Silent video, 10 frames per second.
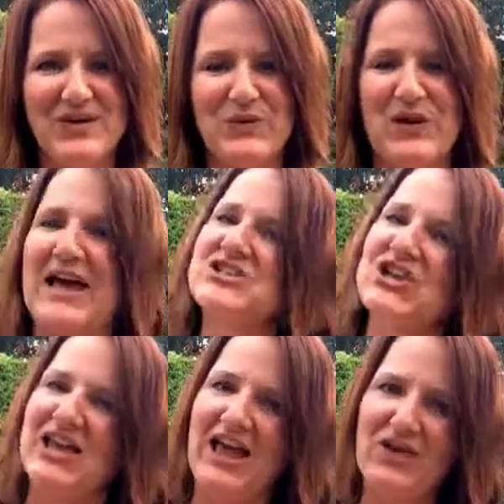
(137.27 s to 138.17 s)
will actually
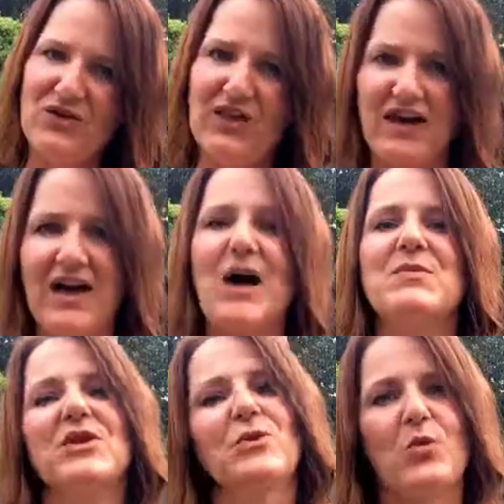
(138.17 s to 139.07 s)
get you the income
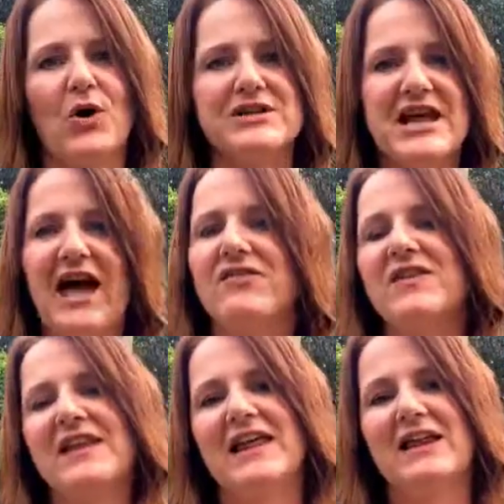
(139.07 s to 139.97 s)
that you want to have
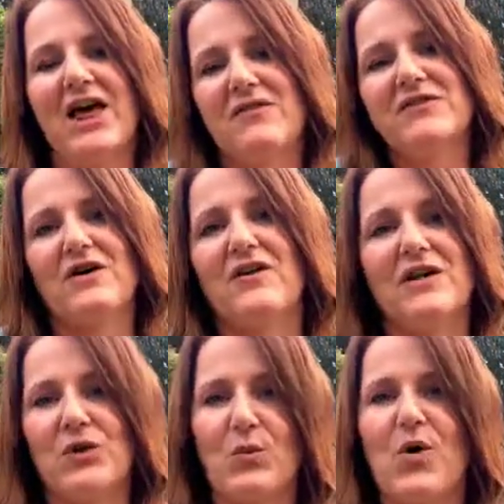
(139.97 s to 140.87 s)
the lifestyle that
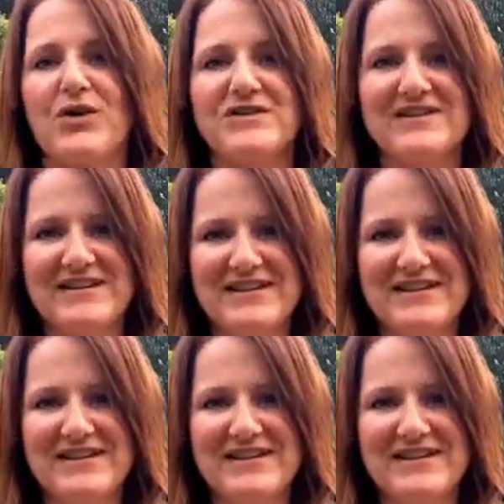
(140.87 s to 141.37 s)
you want.